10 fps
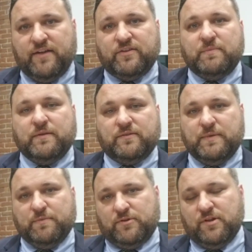I've seen some
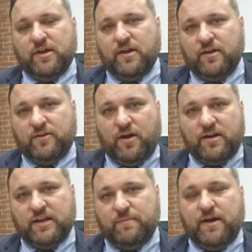people
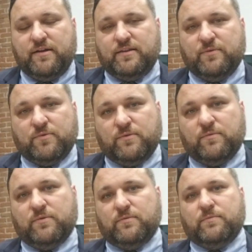talking about it, that
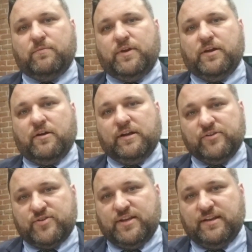we are
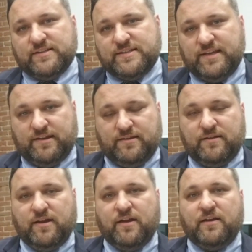interested in
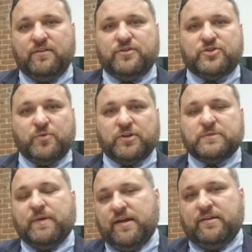seeing the sewer
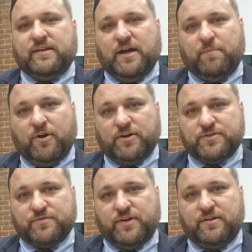expanded down Park
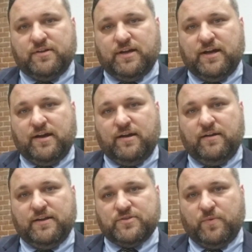Street
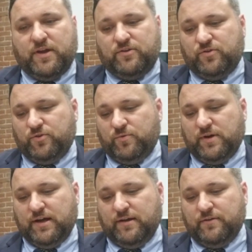as a way
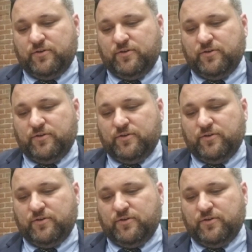to